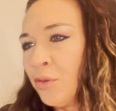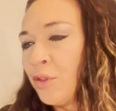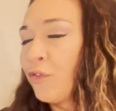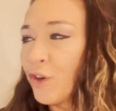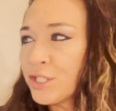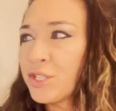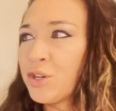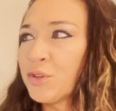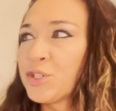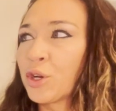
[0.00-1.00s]
The first is
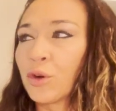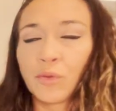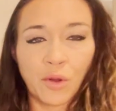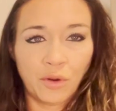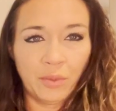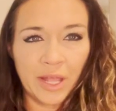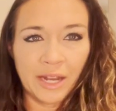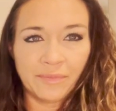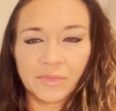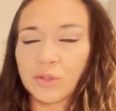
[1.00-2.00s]
known as the coronal
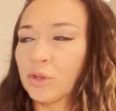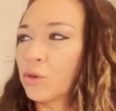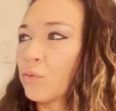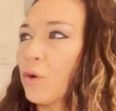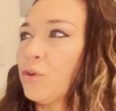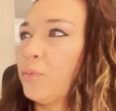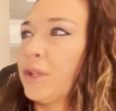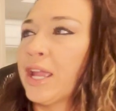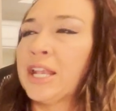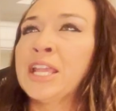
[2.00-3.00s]
plane. So the coronal
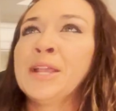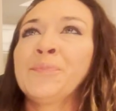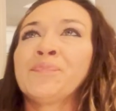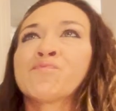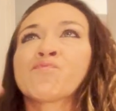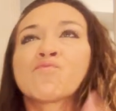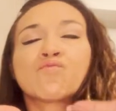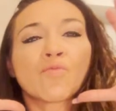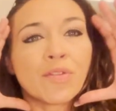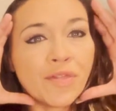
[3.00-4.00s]
plane,
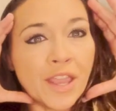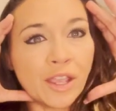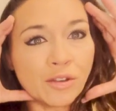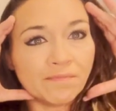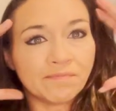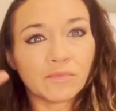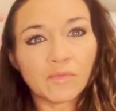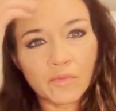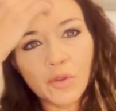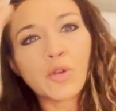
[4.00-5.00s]
think
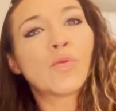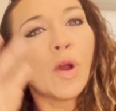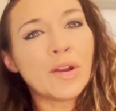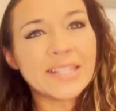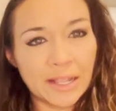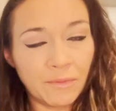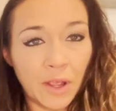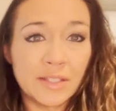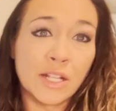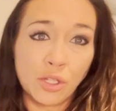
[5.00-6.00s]
corona
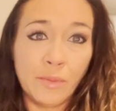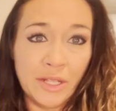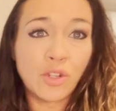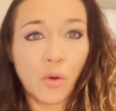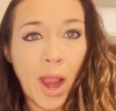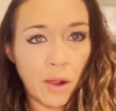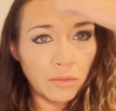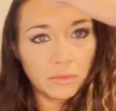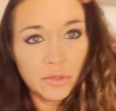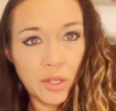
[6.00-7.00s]
essentially means
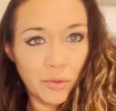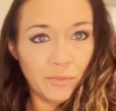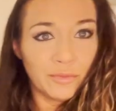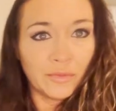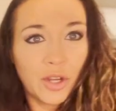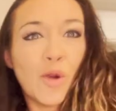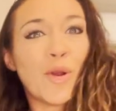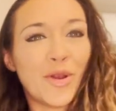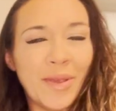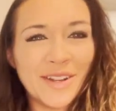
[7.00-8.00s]
crown. So
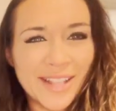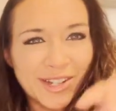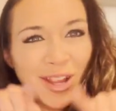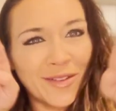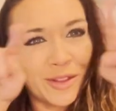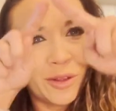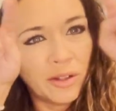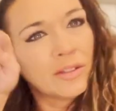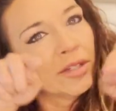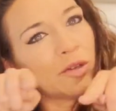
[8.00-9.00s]
corona beers actually have the
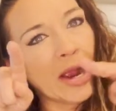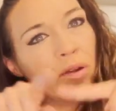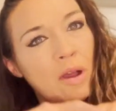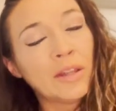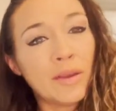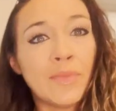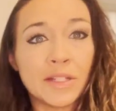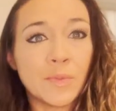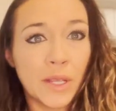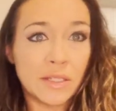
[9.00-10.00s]
little crown on them.
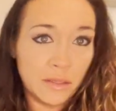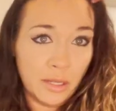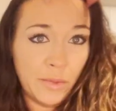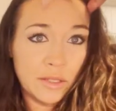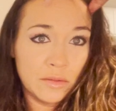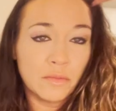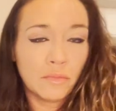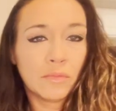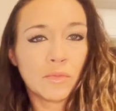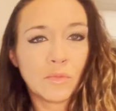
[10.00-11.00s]
That's because it means
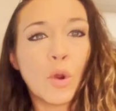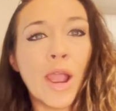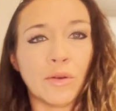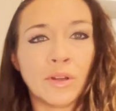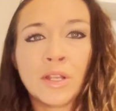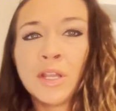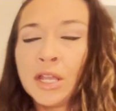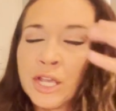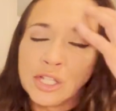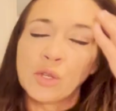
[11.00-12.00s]
crown.
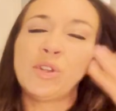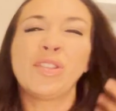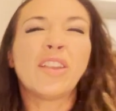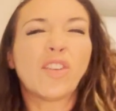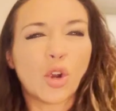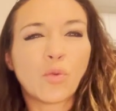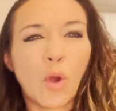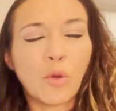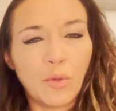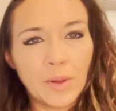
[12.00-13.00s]
So when you think of a
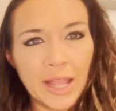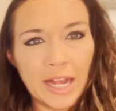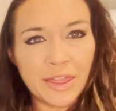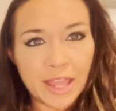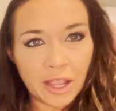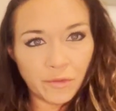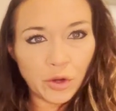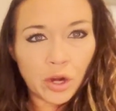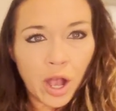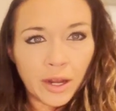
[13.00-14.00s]
coronal plane, think of
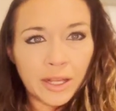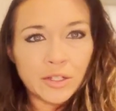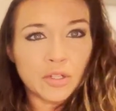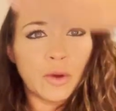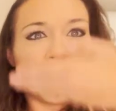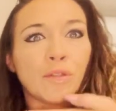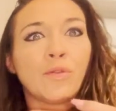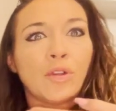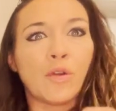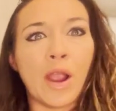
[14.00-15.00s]
you're cutting straight
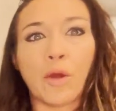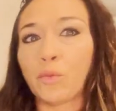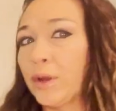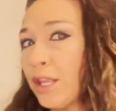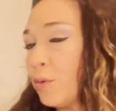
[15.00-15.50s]
through the crown. Really